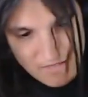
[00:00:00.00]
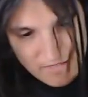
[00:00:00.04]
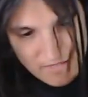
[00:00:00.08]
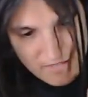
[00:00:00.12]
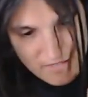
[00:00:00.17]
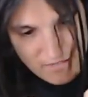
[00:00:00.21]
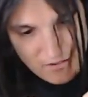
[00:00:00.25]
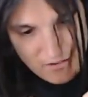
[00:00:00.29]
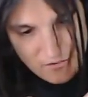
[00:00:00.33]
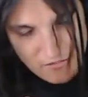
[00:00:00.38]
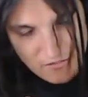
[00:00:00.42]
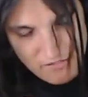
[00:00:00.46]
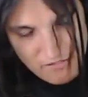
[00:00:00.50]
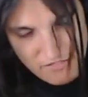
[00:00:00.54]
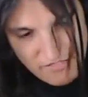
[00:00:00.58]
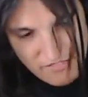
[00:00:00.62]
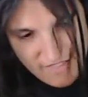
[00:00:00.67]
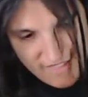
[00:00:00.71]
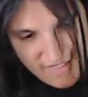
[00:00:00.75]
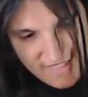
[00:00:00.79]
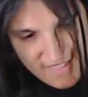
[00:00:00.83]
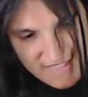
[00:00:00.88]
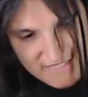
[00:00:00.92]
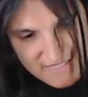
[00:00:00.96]
You know, the
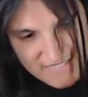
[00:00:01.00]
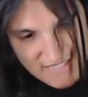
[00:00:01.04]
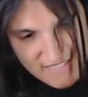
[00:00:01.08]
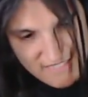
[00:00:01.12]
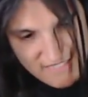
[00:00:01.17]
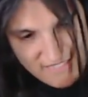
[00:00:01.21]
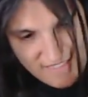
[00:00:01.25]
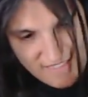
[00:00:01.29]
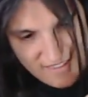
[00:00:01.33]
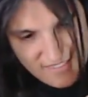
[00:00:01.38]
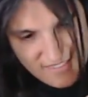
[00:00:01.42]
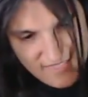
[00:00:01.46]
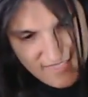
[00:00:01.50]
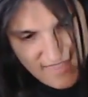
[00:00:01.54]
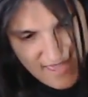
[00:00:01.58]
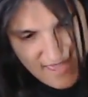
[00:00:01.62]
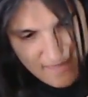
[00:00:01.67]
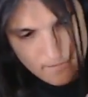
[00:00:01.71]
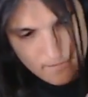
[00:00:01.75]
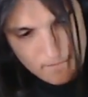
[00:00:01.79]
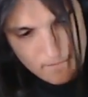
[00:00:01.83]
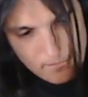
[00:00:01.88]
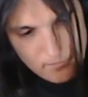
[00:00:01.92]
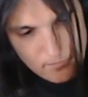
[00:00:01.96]
thing is, I think
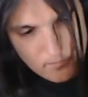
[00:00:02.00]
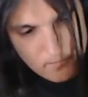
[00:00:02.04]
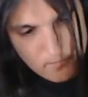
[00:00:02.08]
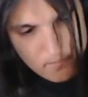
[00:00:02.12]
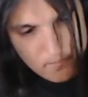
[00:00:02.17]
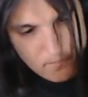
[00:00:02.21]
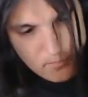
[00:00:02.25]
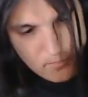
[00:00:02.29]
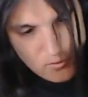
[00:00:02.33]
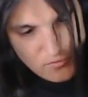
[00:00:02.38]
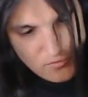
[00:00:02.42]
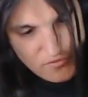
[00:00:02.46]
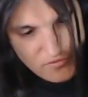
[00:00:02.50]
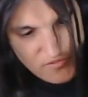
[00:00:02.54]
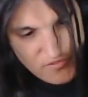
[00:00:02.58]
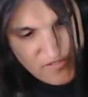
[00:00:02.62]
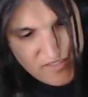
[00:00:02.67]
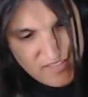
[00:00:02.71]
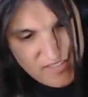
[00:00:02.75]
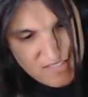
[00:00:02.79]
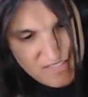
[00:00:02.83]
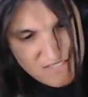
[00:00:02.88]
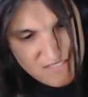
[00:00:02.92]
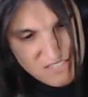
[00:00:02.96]
they put
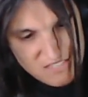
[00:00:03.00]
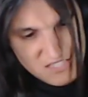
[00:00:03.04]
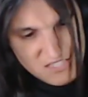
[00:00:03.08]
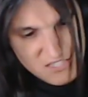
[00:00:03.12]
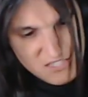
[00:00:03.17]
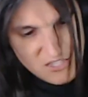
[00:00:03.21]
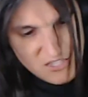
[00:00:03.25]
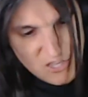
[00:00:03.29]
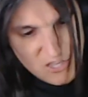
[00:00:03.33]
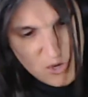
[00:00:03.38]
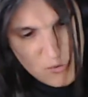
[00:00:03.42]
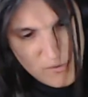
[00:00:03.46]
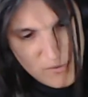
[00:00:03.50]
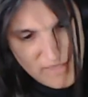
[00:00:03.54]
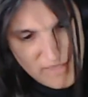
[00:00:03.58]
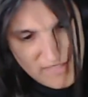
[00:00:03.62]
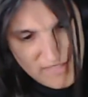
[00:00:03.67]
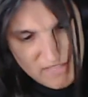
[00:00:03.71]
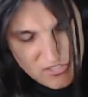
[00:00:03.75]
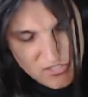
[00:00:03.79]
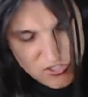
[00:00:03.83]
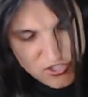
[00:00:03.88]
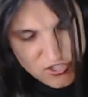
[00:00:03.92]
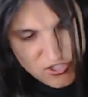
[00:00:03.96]
these
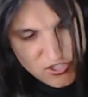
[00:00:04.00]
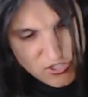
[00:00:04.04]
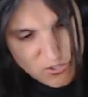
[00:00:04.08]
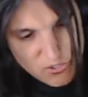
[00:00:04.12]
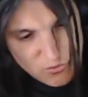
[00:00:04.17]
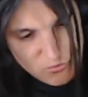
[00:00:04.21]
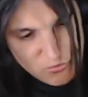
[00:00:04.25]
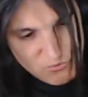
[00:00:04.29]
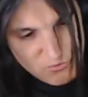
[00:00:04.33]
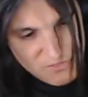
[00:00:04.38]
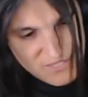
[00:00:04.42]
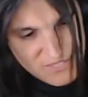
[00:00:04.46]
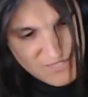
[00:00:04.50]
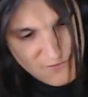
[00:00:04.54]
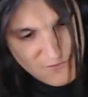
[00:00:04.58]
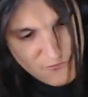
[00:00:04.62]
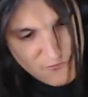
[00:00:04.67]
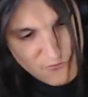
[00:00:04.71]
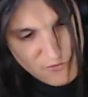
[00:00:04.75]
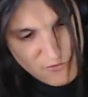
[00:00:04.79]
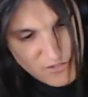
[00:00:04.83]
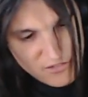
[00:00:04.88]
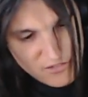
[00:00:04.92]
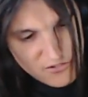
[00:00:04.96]
going in two
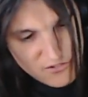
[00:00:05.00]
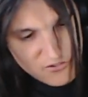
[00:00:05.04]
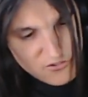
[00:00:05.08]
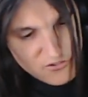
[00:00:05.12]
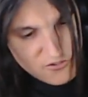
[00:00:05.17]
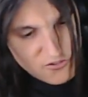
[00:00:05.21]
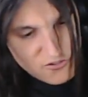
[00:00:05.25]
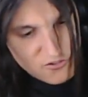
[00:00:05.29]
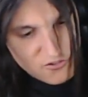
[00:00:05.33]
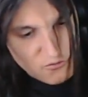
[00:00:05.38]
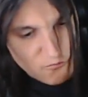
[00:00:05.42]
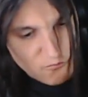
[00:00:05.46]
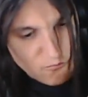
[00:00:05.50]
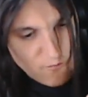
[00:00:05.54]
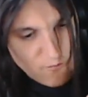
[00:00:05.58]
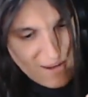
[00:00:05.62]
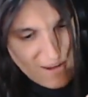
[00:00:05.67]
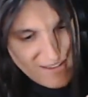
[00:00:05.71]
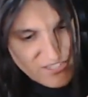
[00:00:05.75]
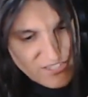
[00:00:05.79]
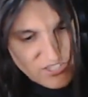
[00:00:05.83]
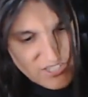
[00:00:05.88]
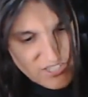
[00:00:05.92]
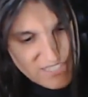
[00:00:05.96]
different
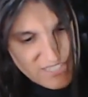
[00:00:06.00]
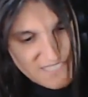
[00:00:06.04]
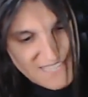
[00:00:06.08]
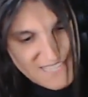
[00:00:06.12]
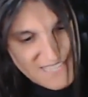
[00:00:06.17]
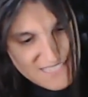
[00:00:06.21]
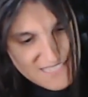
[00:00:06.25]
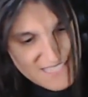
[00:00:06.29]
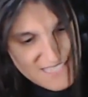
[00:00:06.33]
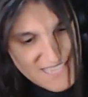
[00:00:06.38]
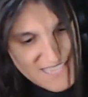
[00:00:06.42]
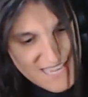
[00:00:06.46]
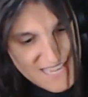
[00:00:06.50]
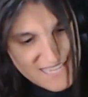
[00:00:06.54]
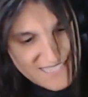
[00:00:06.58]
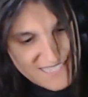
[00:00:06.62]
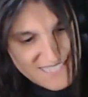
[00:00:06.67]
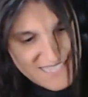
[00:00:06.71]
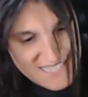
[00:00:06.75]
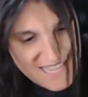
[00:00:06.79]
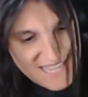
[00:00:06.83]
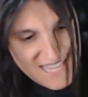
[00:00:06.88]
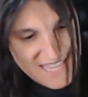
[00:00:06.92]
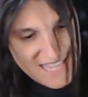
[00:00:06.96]
directions. Yes, they
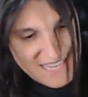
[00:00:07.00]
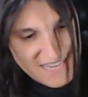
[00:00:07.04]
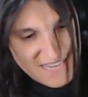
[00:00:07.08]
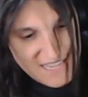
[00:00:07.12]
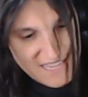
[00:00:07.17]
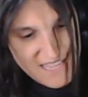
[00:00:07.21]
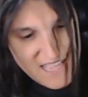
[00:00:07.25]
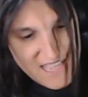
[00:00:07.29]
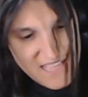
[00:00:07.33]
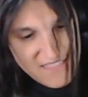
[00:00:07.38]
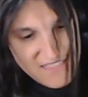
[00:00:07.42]
did.